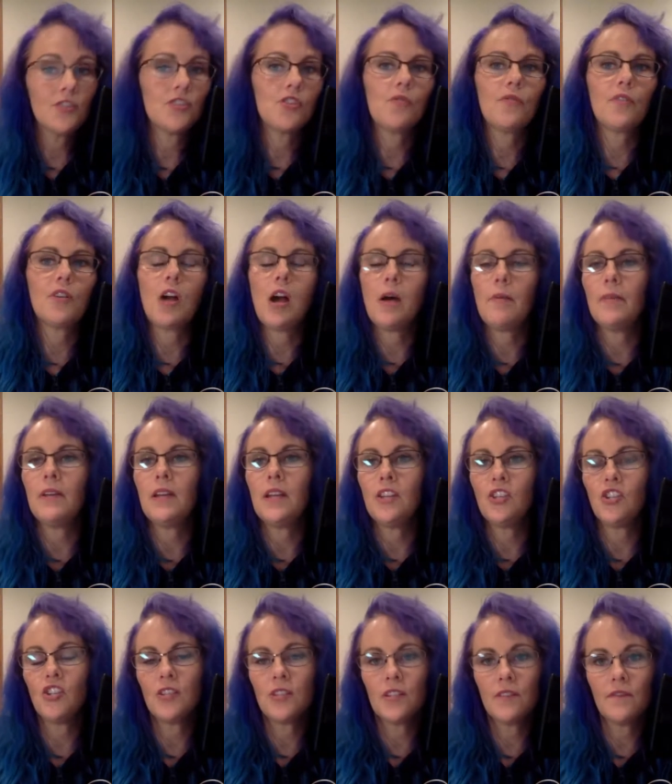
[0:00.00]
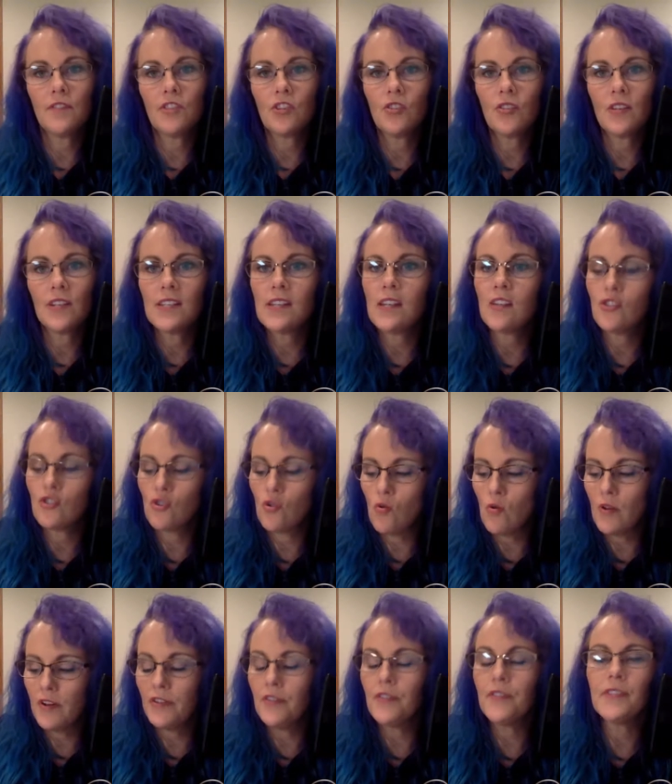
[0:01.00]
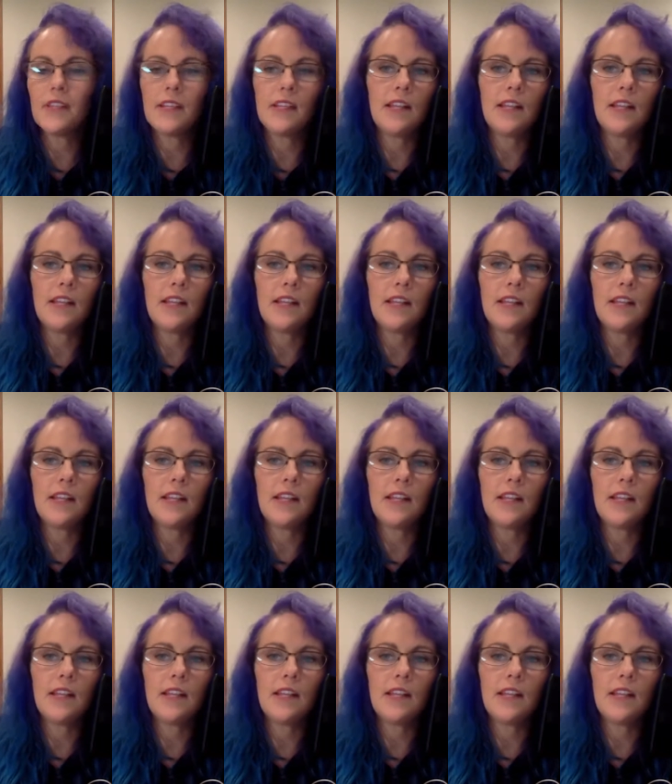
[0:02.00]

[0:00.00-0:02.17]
so the combinations of certain essential oils.